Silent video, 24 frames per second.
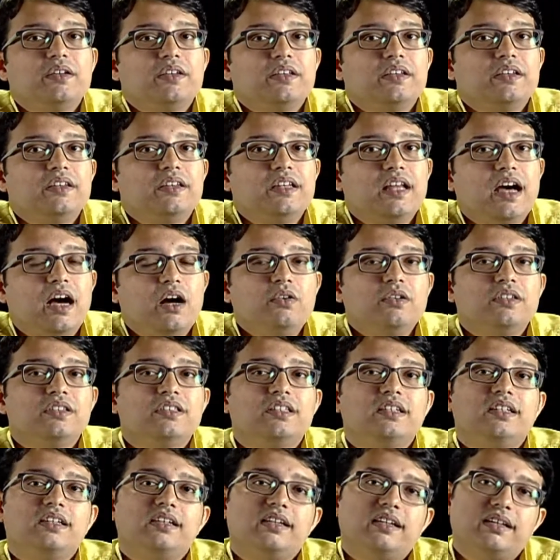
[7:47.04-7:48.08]
Now
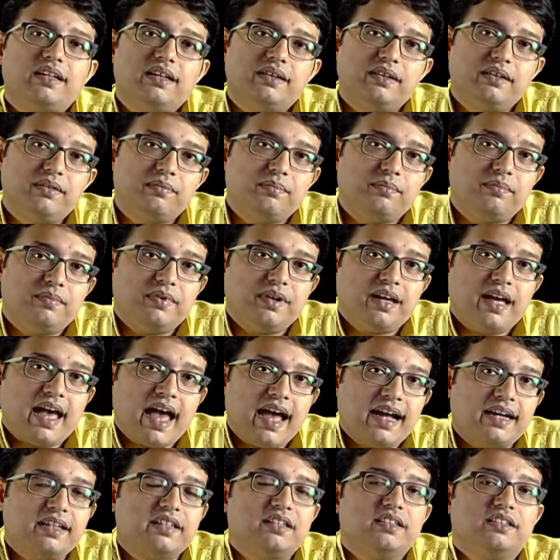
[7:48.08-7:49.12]
the
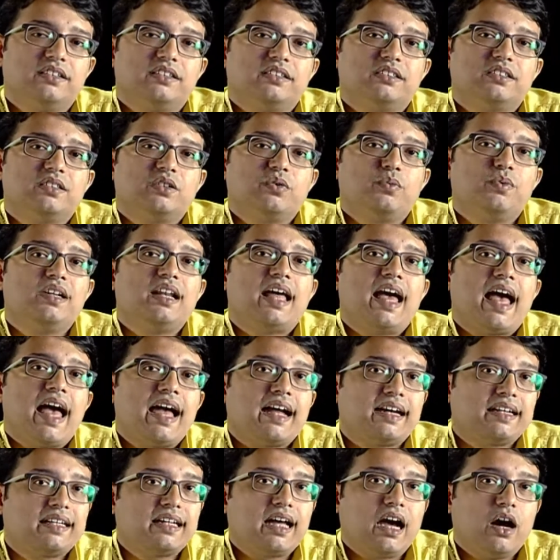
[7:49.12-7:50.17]
actors will
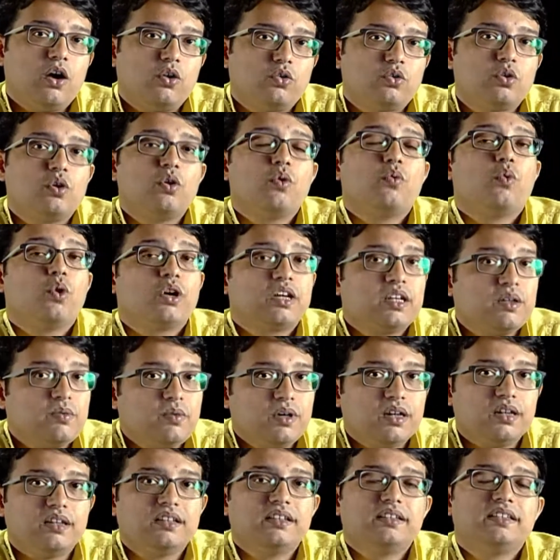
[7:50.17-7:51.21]
act out
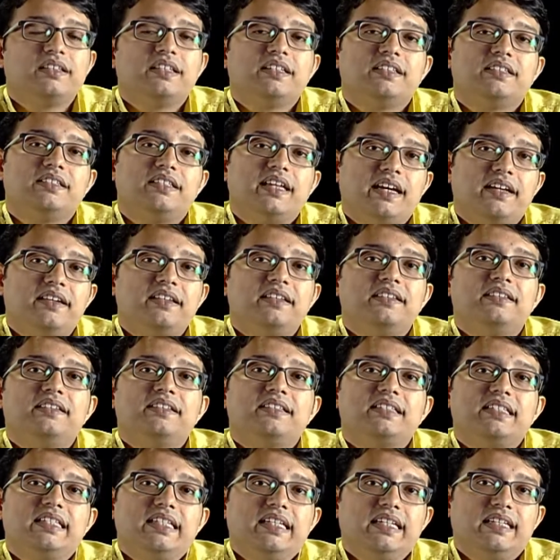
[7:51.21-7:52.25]
whatever is there in the
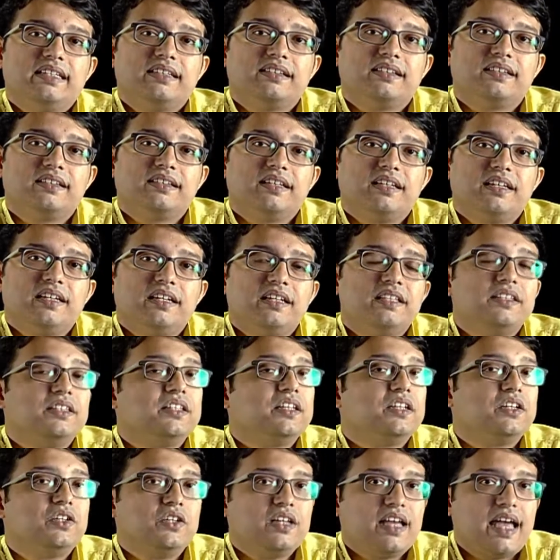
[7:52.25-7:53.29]
scene.
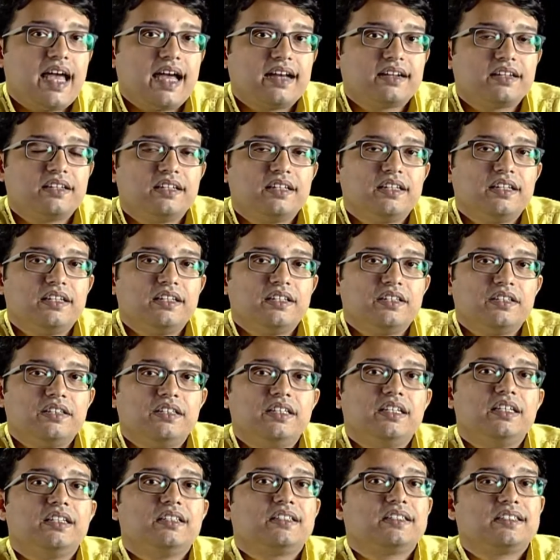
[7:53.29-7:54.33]
They react,
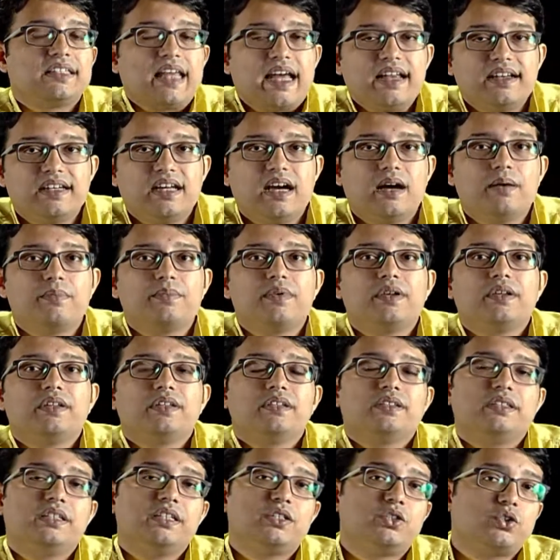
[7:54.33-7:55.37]
they stand up,
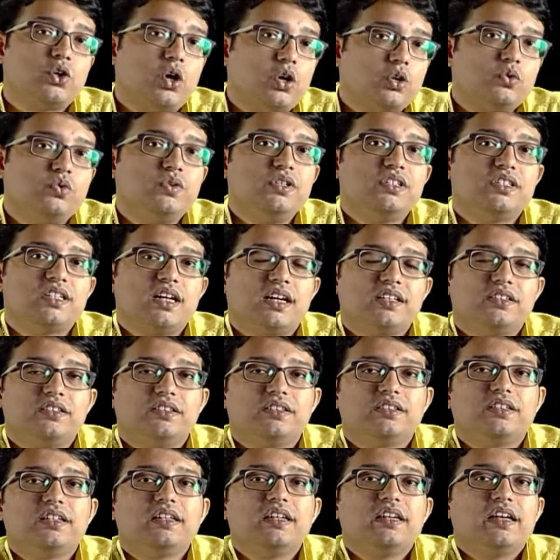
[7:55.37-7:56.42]
they talk to each
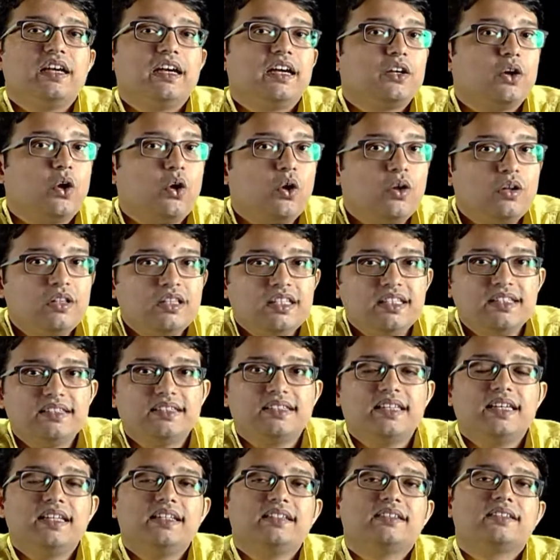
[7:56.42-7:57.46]
other, and all these
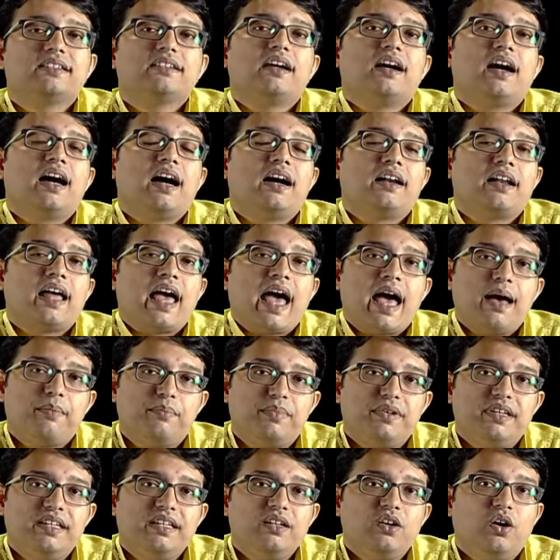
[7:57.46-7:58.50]
things are
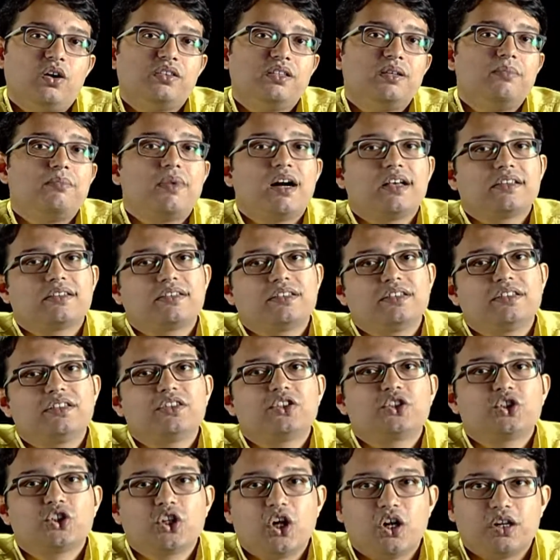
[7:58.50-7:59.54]
happening on the master
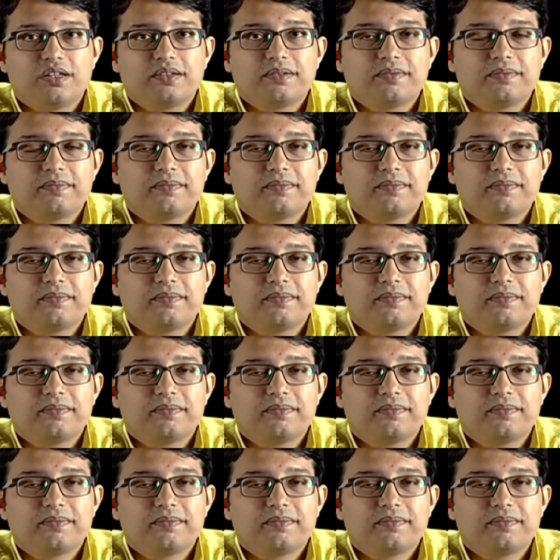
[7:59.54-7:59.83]
shot.